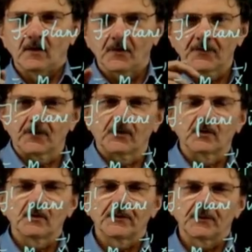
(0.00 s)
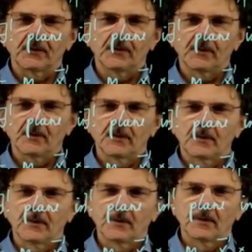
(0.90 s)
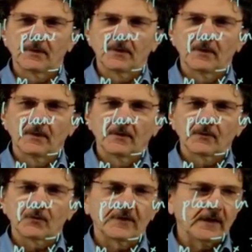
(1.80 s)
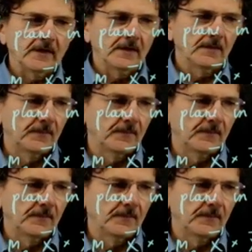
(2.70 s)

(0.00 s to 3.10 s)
orthogonal to, to Jn,